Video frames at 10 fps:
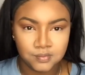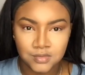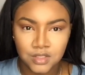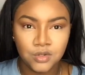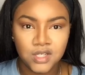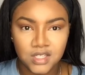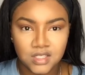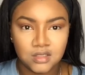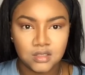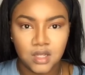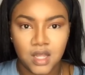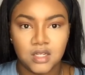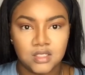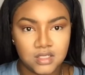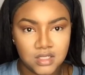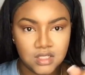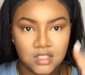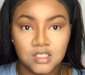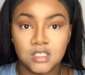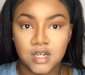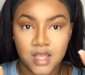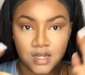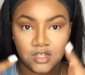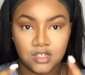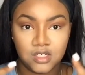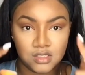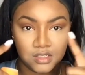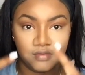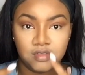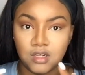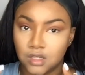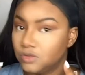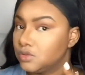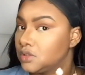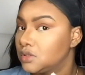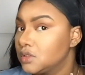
you can kind of see the snatchness of the nose